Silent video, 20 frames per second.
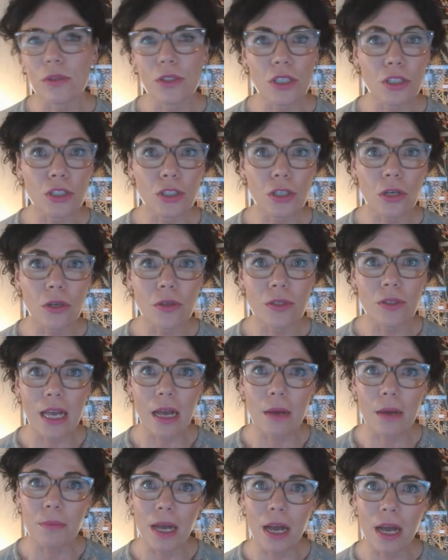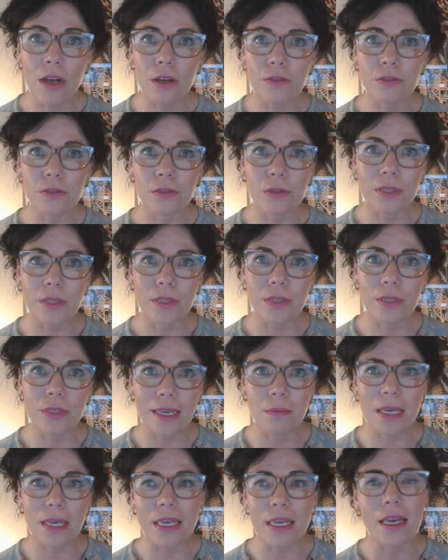So it just shows how powerful
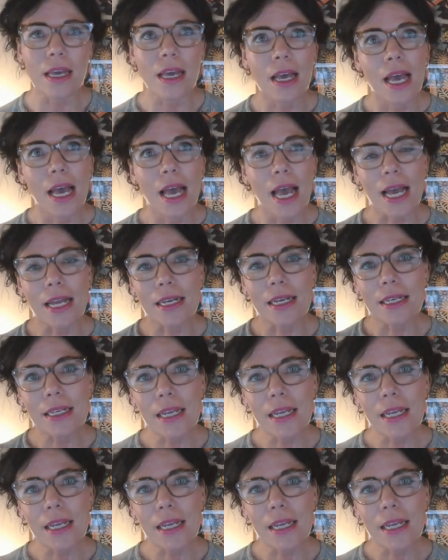that can be.